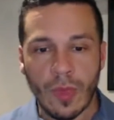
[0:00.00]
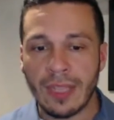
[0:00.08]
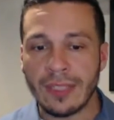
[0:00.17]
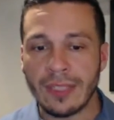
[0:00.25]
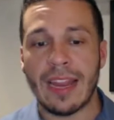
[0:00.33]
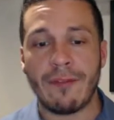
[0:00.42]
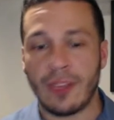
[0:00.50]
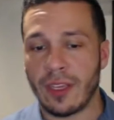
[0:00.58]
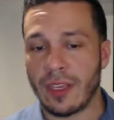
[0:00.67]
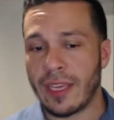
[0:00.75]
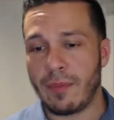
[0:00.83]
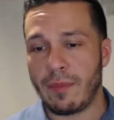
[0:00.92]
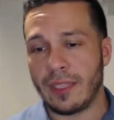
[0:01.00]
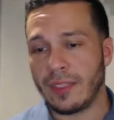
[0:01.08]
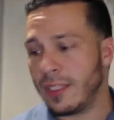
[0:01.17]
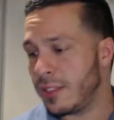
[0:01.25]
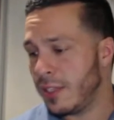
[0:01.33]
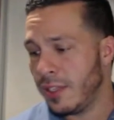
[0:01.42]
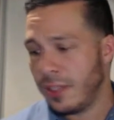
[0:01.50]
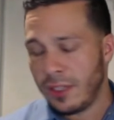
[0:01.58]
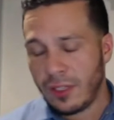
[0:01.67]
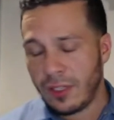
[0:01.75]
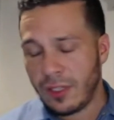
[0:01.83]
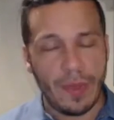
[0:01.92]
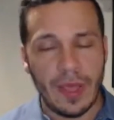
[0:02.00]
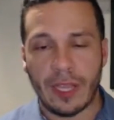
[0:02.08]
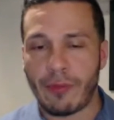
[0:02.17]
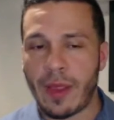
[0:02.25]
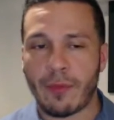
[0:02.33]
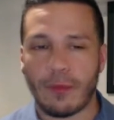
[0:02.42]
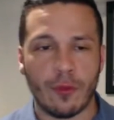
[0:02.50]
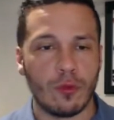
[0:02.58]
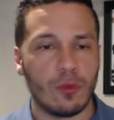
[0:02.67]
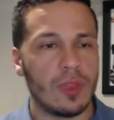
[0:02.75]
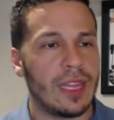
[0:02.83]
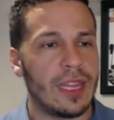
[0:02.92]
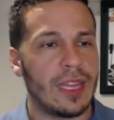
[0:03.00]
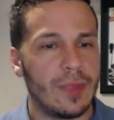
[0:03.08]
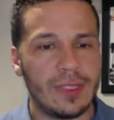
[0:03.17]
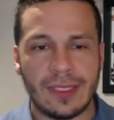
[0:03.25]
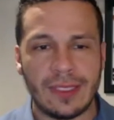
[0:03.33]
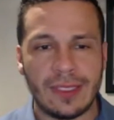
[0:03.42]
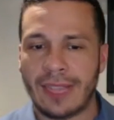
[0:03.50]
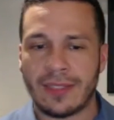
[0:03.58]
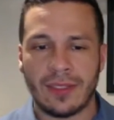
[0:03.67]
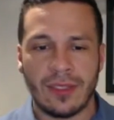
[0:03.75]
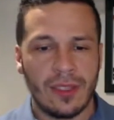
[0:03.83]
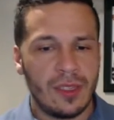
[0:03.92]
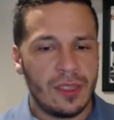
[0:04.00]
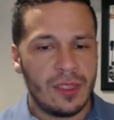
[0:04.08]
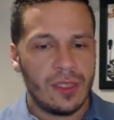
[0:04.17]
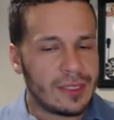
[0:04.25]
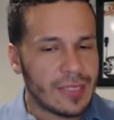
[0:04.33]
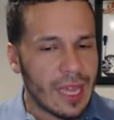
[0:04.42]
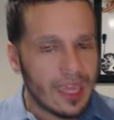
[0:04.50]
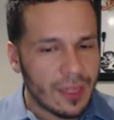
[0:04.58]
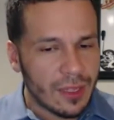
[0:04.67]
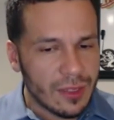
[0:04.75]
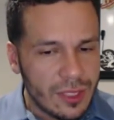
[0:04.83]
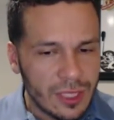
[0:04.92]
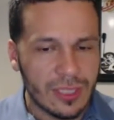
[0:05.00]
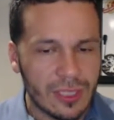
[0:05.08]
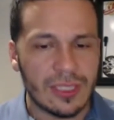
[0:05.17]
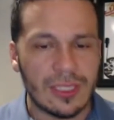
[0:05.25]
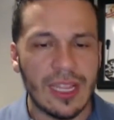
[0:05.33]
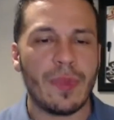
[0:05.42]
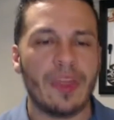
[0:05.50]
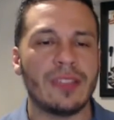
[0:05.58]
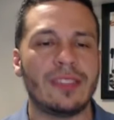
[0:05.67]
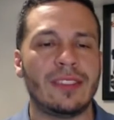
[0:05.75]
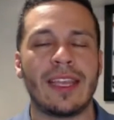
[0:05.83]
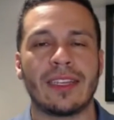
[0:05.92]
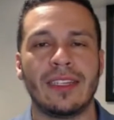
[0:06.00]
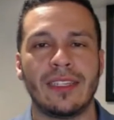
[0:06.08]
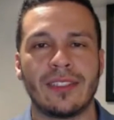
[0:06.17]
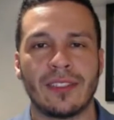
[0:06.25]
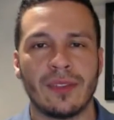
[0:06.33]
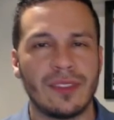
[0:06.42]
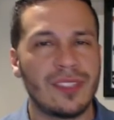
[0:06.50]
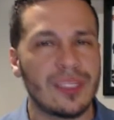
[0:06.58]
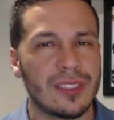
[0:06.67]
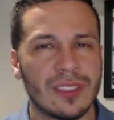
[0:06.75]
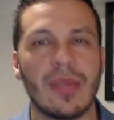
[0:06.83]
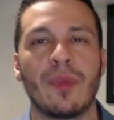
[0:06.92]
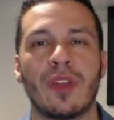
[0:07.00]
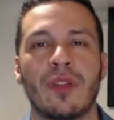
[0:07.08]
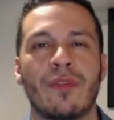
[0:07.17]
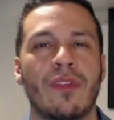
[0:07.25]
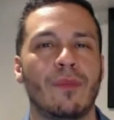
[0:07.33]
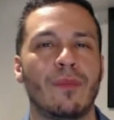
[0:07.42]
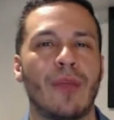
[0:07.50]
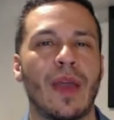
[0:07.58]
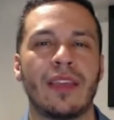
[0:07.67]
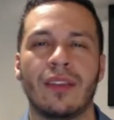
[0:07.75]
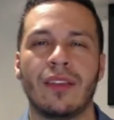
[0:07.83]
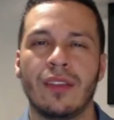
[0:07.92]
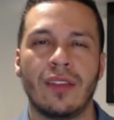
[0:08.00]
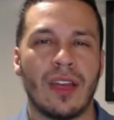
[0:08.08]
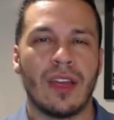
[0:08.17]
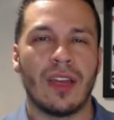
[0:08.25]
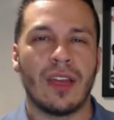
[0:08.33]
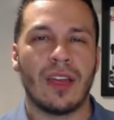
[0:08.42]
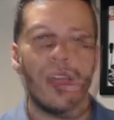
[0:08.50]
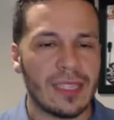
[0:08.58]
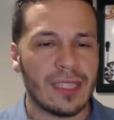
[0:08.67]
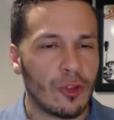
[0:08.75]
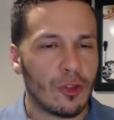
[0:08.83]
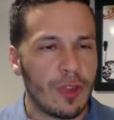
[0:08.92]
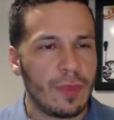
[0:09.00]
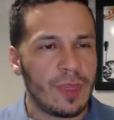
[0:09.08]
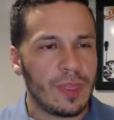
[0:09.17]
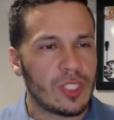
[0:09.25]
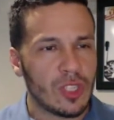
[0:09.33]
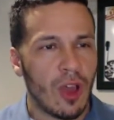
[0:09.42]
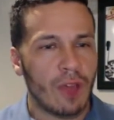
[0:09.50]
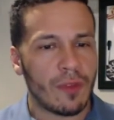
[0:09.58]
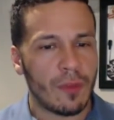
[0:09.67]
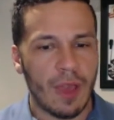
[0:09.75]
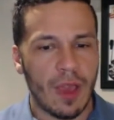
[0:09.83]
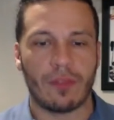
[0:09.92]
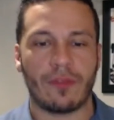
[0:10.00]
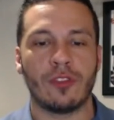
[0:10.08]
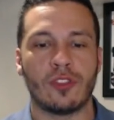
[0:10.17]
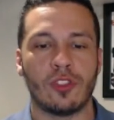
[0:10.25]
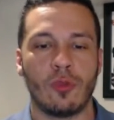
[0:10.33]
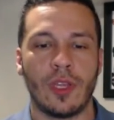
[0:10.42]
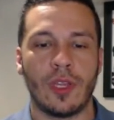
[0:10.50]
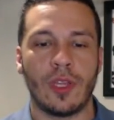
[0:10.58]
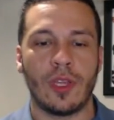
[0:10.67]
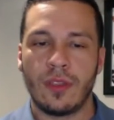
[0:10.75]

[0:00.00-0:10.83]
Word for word: It's got everything again, man. It's big grapefruit, lemon zest. It's got a, just a slight bit of dankness, just a slight bit of bite, a nice, like, creamy, soft mouthfeel to it.